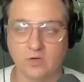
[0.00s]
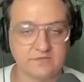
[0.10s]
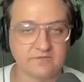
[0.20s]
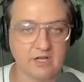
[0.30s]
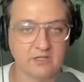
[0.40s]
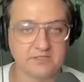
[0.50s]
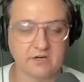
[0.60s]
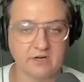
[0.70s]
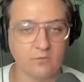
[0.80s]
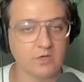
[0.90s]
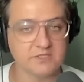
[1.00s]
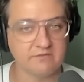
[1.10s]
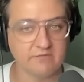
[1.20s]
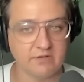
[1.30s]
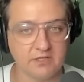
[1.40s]
One's voluntary and one's
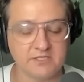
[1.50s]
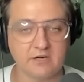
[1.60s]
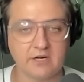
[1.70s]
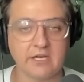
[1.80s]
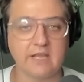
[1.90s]
involuntary.